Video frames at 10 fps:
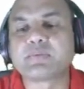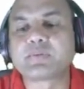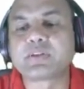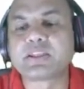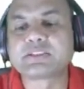So
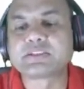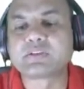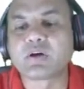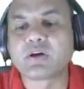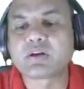this is
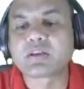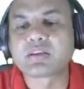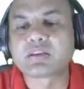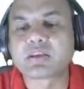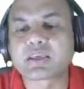not
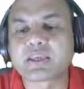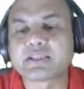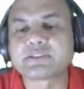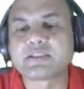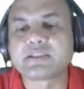the
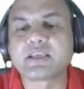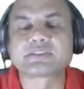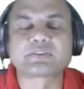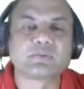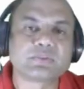case in
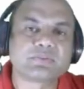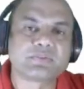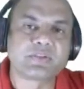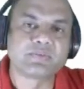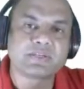exclusive
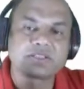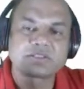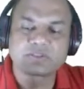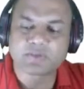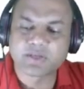
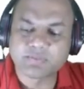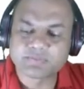events. Okay.